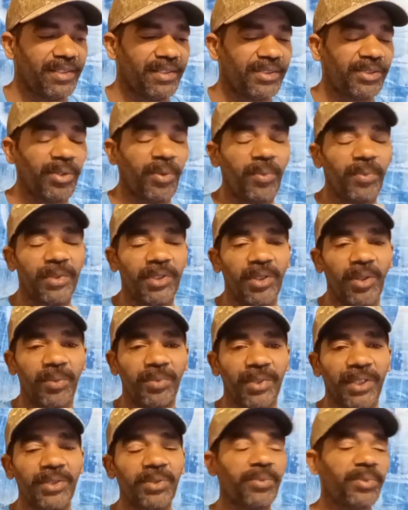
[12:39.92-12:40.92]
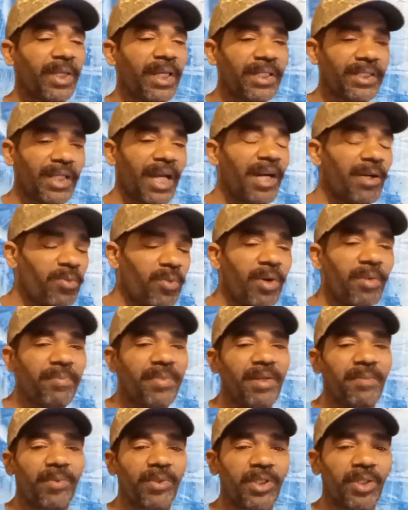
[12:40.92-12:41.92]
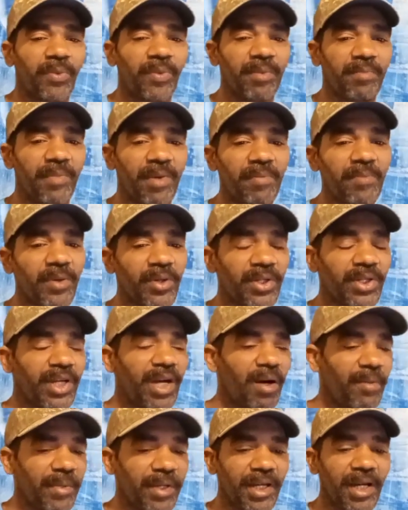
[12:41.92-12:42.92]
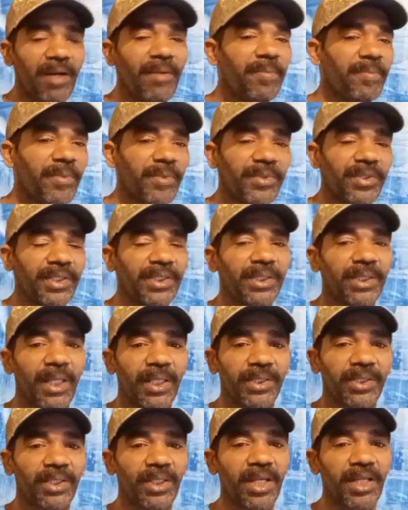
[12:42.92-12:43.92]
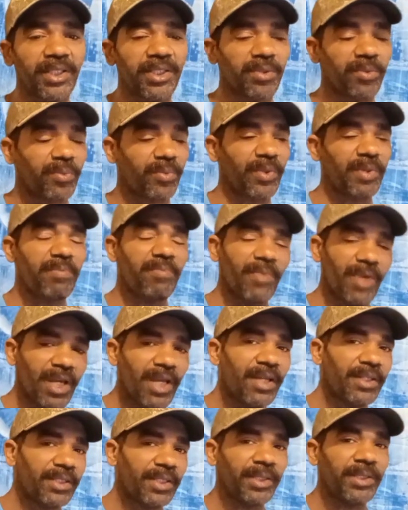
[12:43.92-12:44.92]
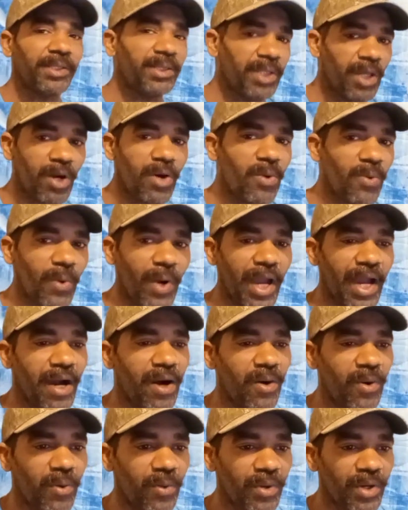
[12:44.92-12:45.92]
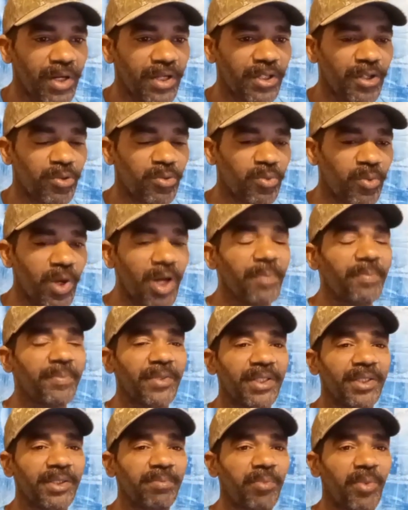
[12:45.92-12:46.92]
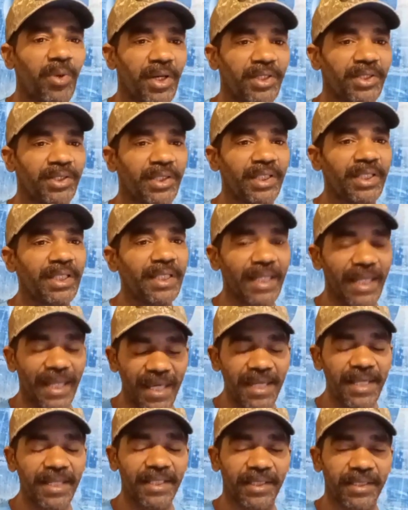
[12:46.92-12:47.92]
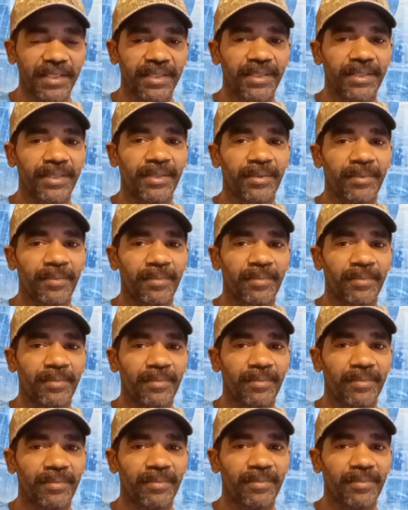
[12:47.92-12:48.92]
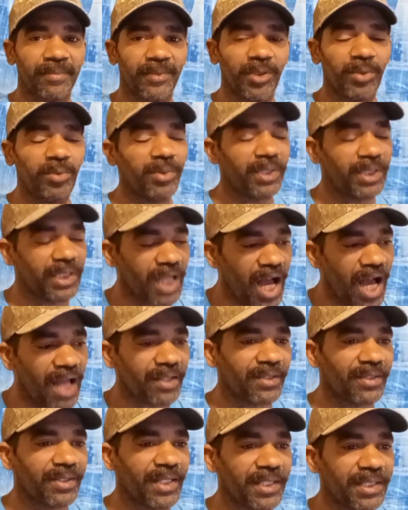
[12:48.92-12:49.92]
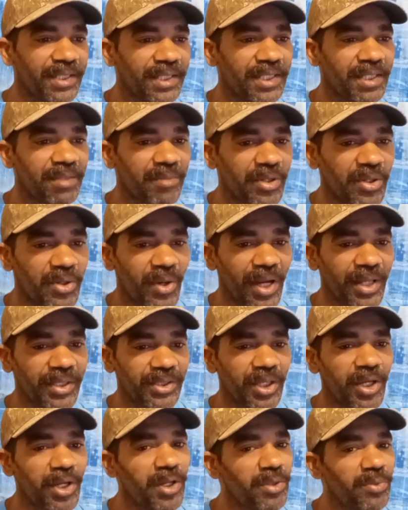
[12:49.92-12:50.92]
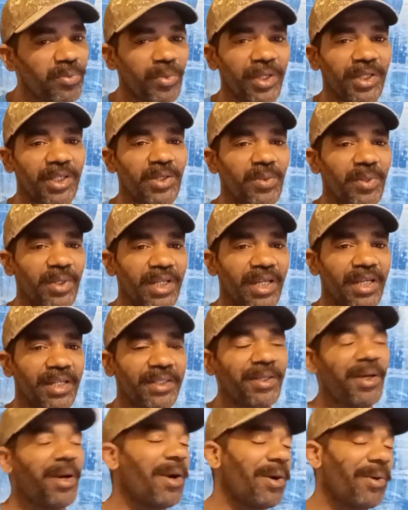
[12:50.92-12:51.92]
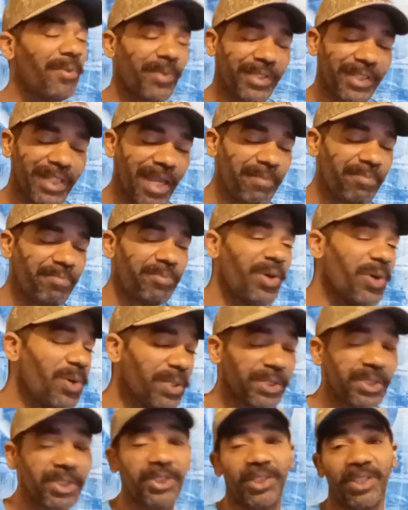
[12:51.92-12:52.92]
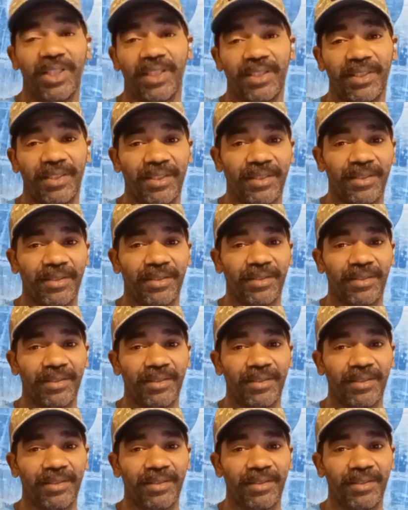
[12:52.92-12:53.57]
So, you know, these are things I want people to remember coming up on this next election, Re- to know how corrupt this president is. Do not let the Democrats hoodwink you again with that bullshit.